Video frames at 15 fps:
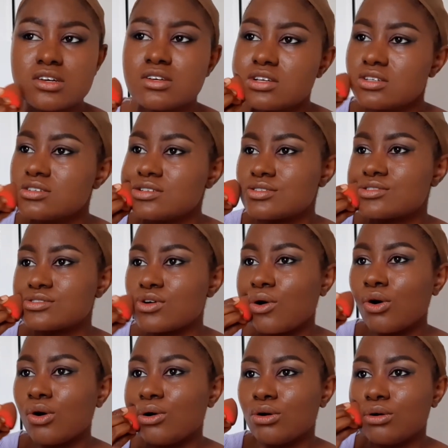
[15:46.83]

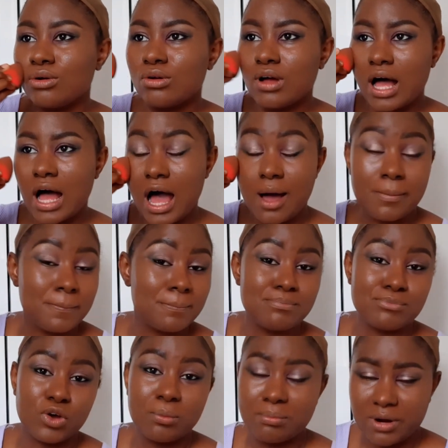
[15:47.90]
So I'm
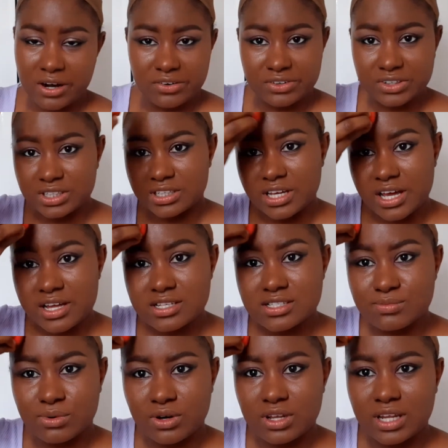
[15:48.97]
not married yet,
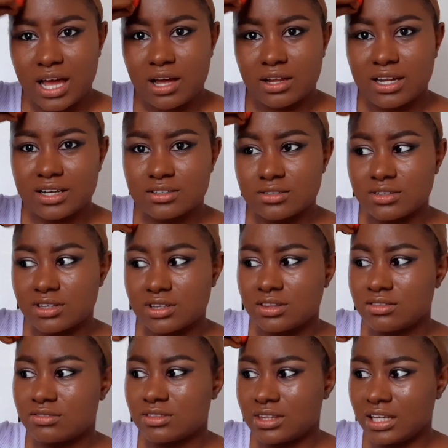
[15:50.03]
but I'd like to
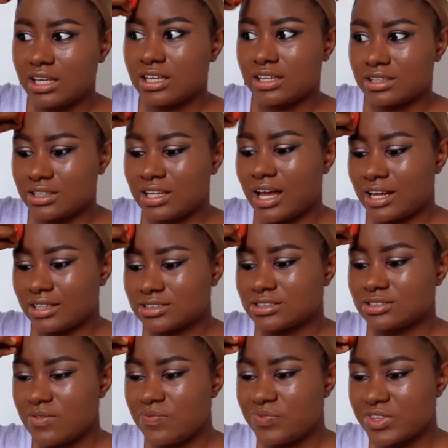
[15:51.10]
think that
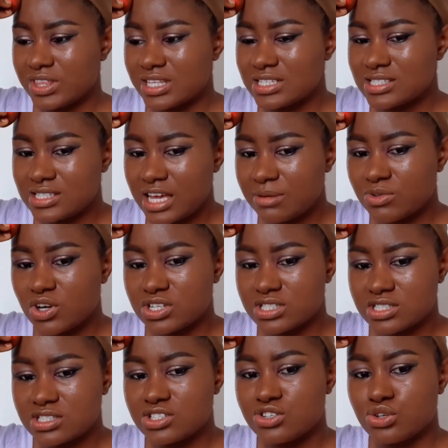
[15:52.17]
the same
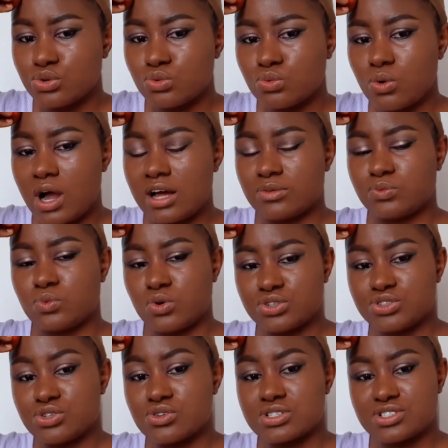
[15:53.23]
courtesy you award
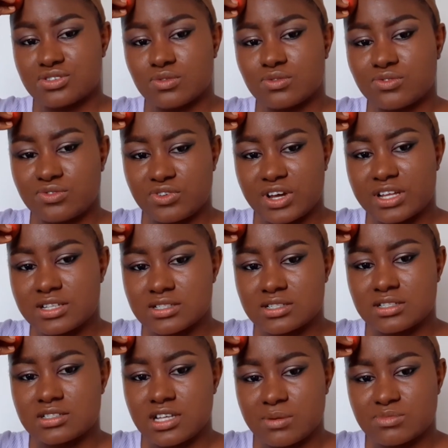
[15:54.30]
your single friends in
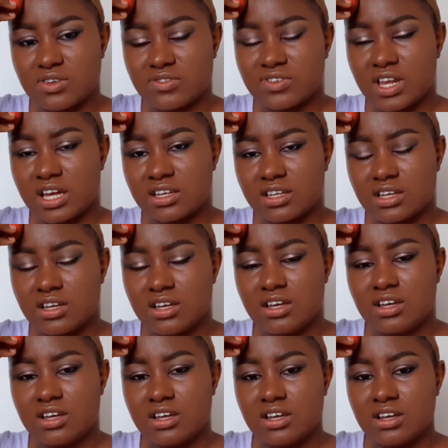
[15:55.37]
terms of, like,
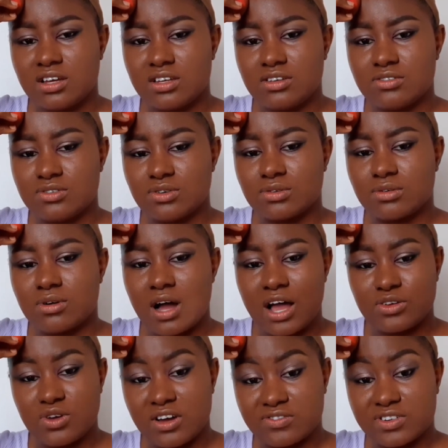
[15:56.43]
you know, are you
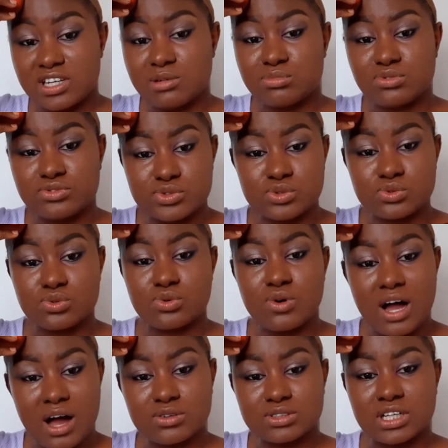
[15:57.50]
available to go
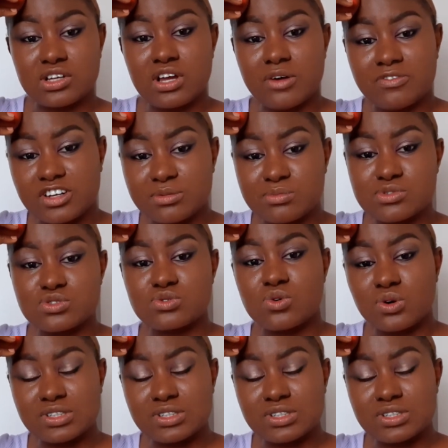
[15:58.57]
out, are you available to go on